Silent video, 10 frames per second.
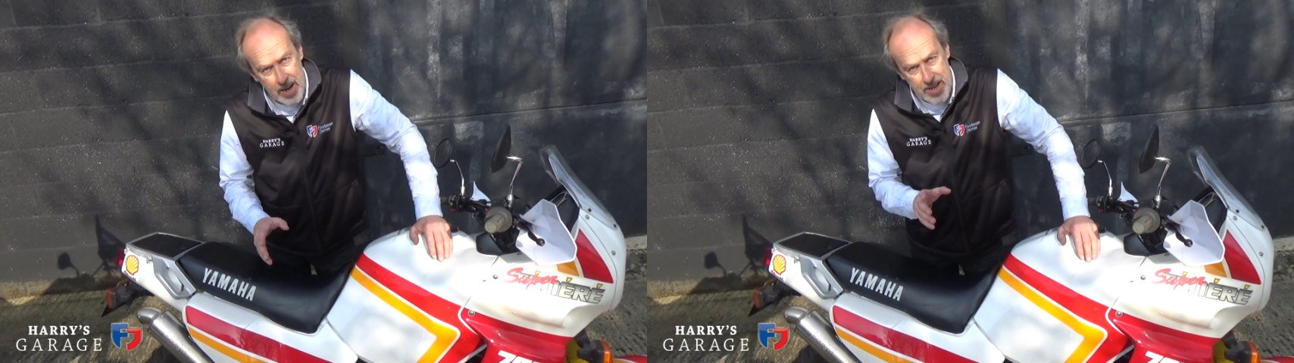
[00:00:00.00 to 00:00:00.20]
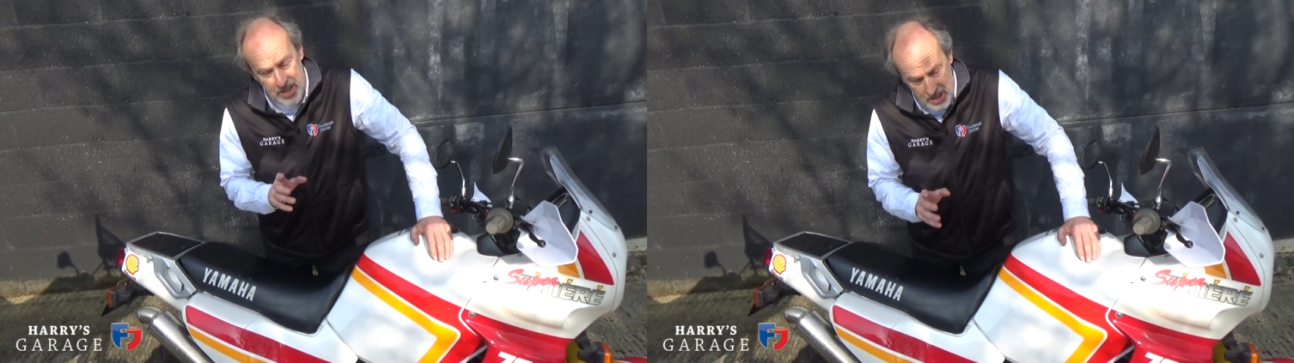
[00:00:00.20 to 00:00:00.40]

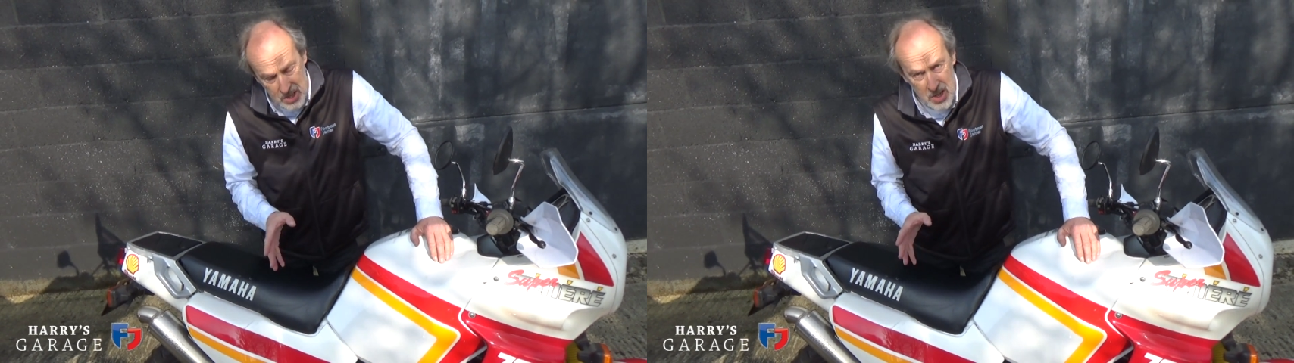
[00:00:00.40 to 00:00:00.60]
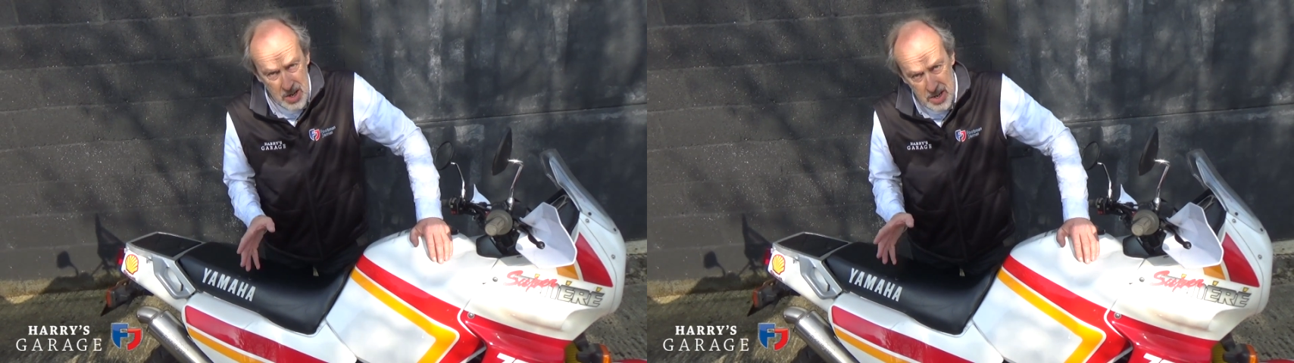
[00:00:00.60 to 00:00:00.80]
It's
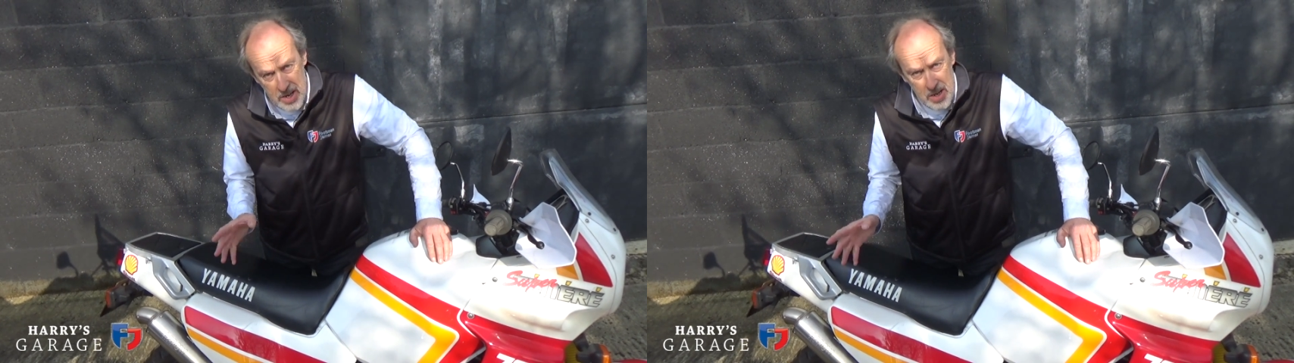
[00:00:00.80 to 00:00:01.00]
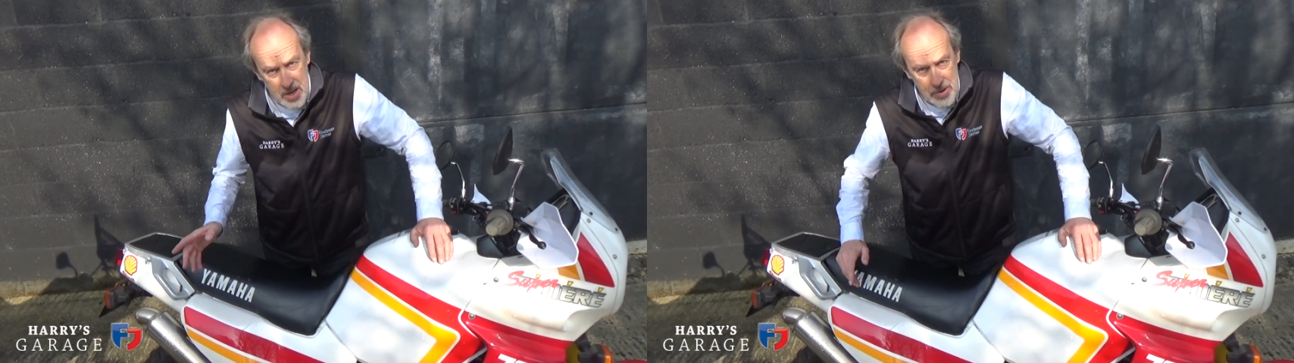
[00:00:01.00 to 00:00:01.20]

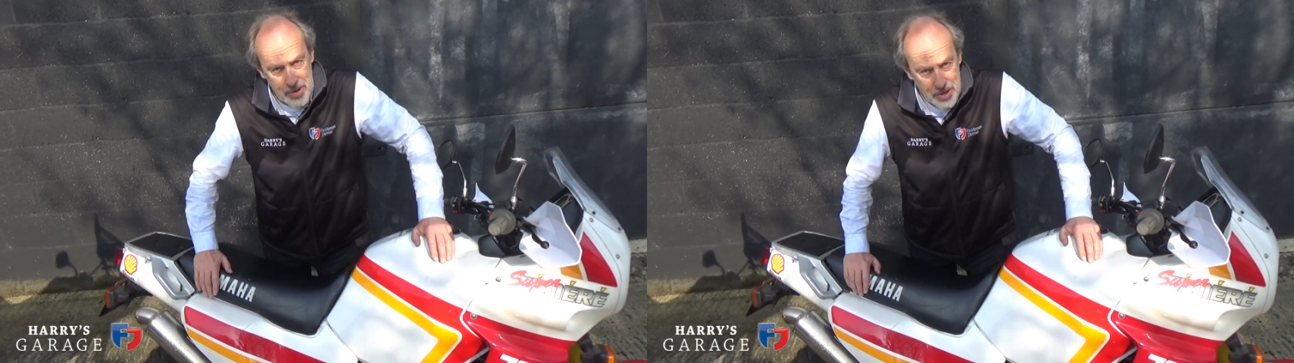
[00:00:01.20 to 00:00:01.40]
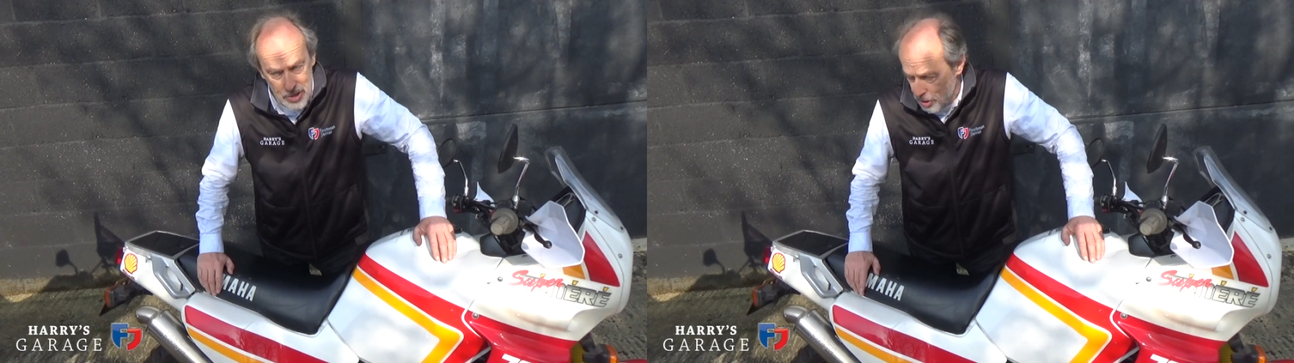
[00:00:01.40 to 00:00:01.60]
slightly
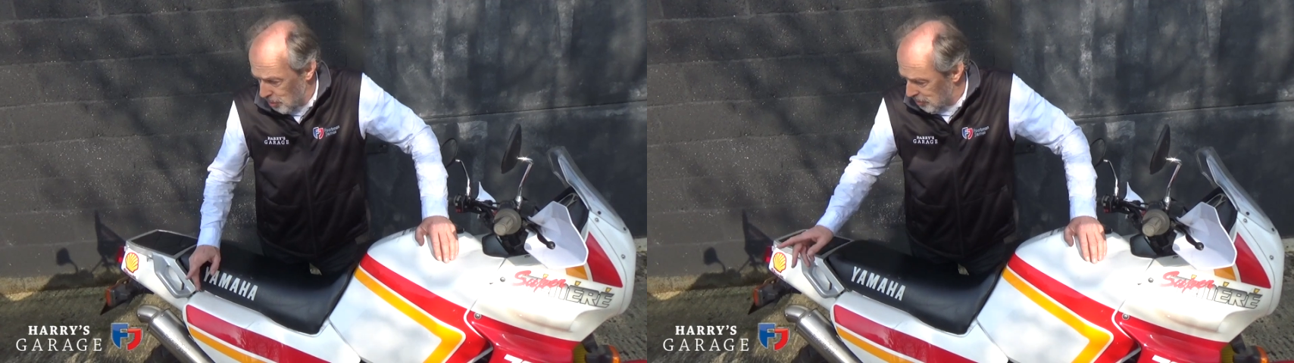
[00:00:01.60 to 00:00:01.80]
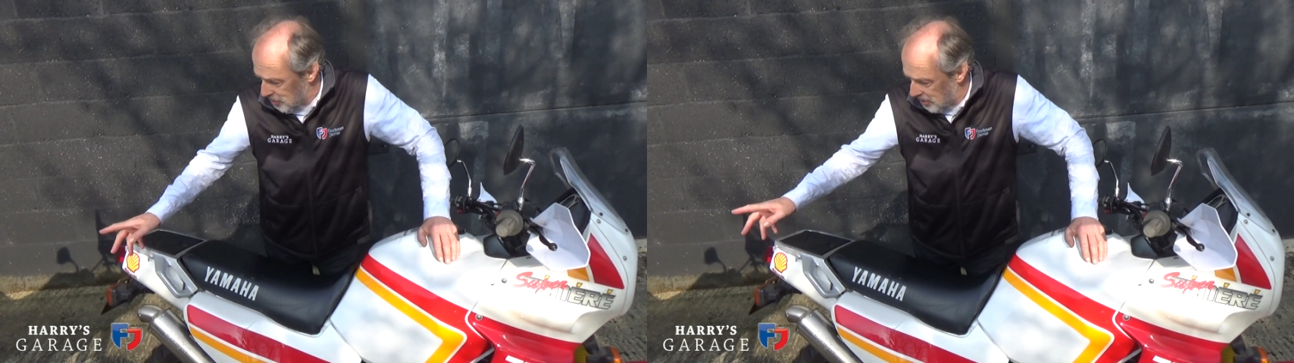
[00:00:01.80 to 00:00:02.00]
lower
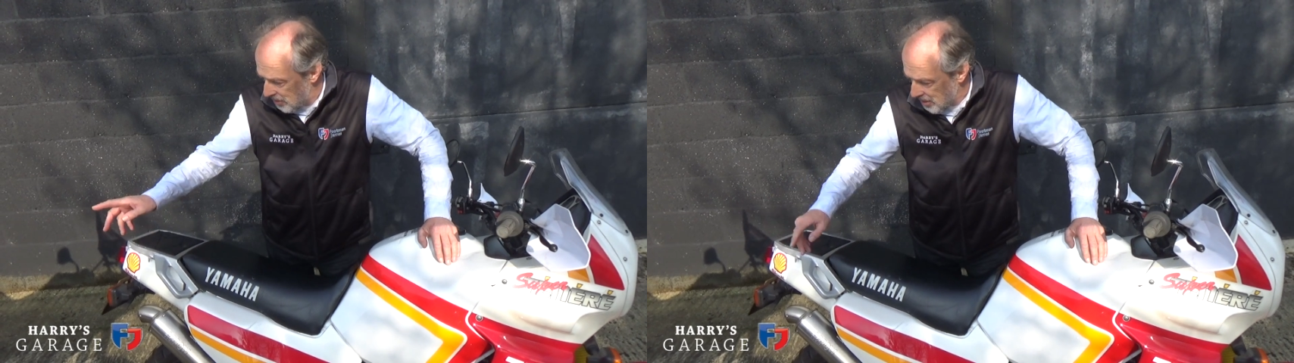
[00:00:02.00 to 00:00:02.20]
torque than the